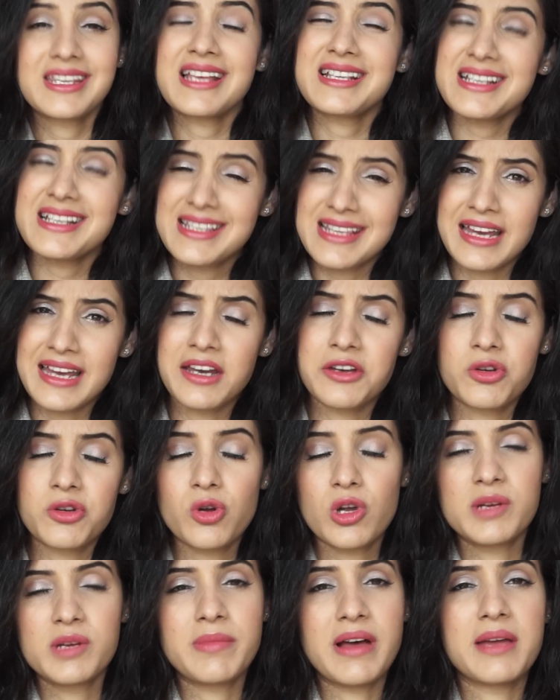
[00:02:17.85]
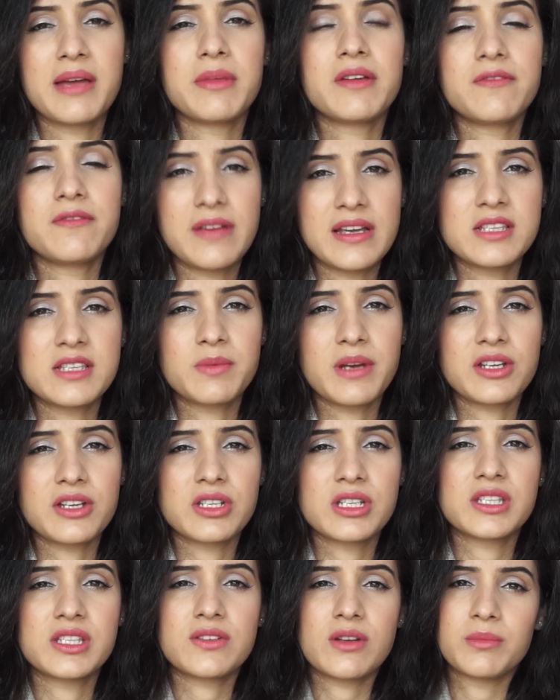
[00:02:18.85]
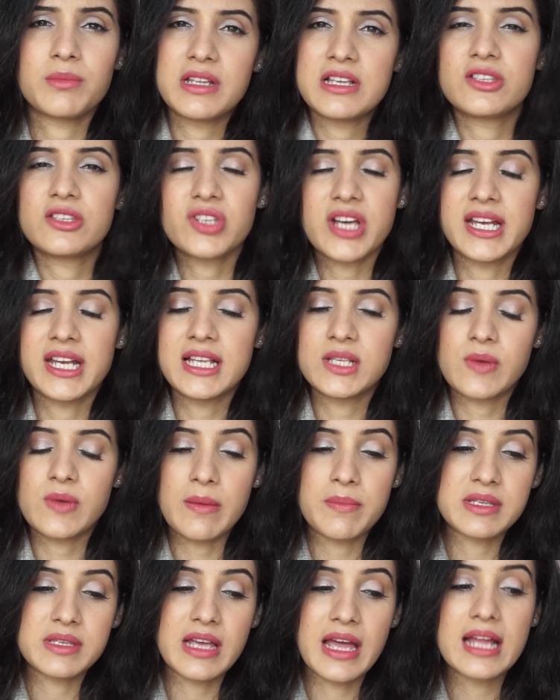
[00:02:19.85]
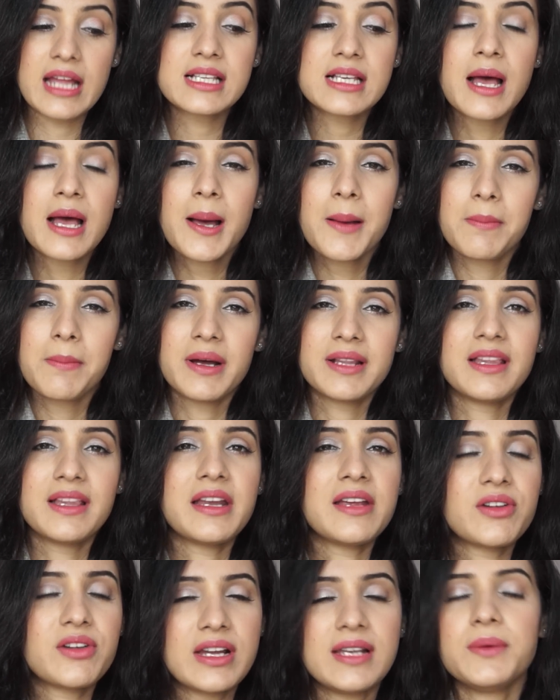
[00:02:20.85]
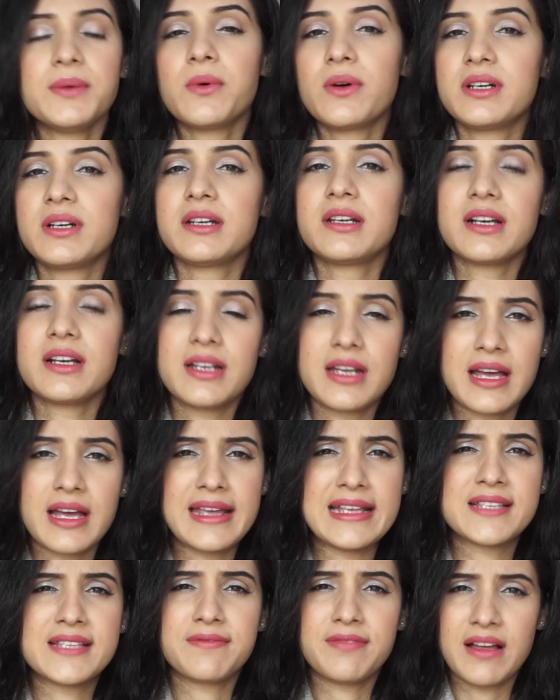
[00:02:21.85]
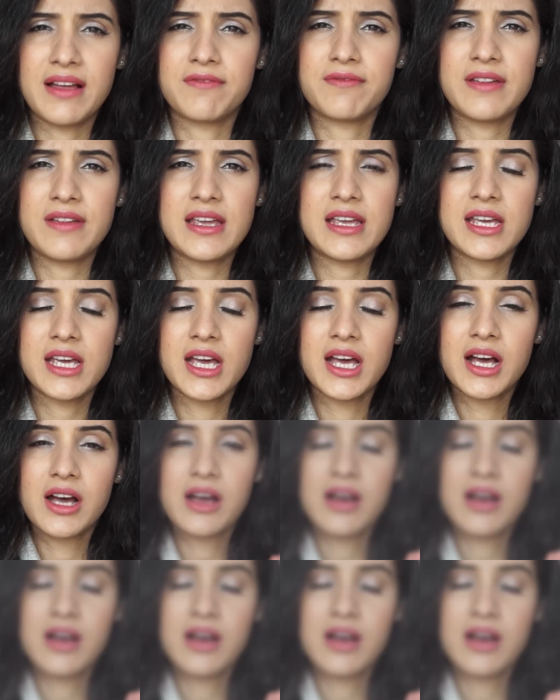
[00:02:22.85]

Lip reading: Yes, I said I do not buy my face brushes from these Chinese websites, but then I really wanted a nice fluffy